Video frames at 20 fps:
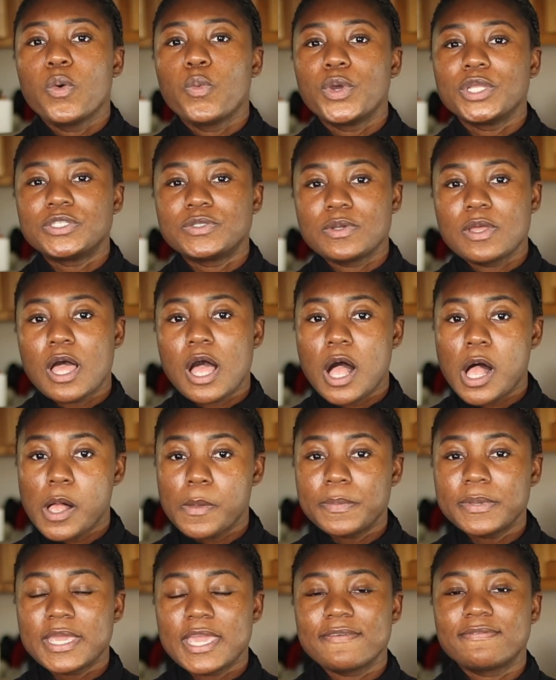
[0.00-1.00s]
which will
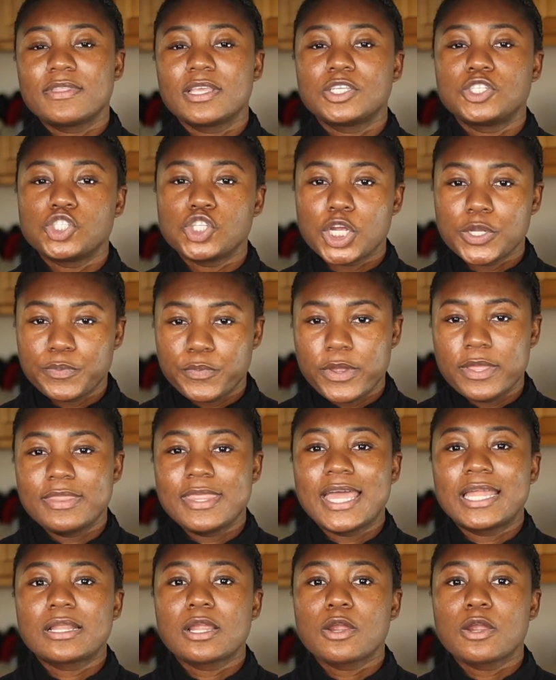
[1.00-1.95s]
help give the shortbread that